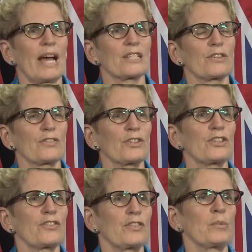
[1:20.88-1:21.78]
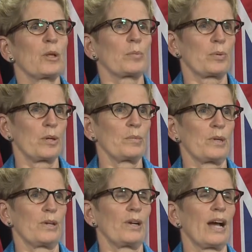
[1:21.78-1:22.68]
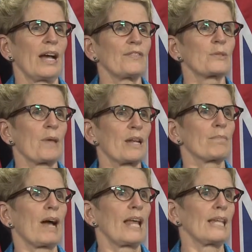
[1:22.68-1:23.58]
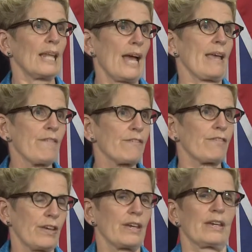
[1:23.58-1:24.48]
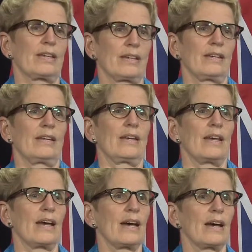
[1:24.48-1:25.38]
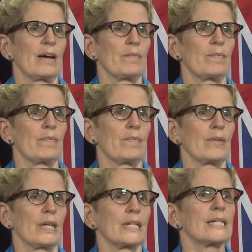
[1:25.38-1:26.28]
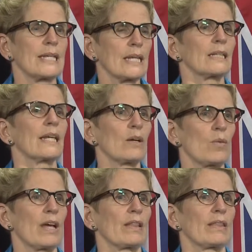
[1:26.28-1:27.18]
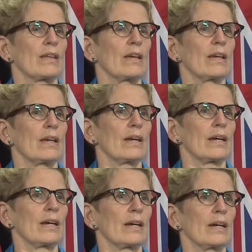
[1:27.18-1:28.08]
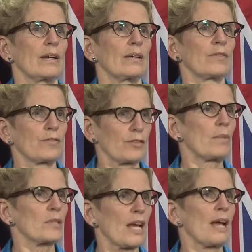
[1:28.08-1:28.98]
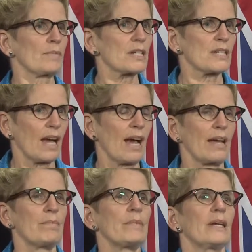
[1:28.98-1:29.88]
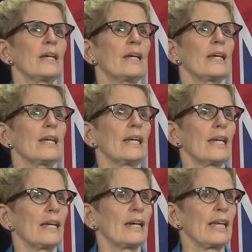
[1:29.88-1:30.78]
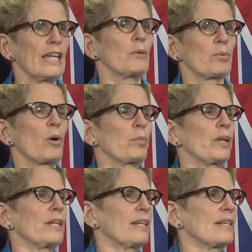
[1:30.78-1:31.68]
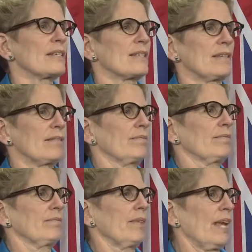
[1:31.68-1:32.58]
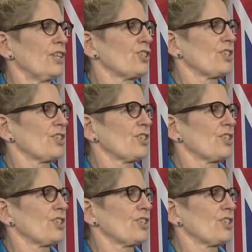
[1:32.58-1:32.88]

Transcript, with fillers: As the first female premier, I've spent my life um, dealing with, uh, from time to time, inappropriateness in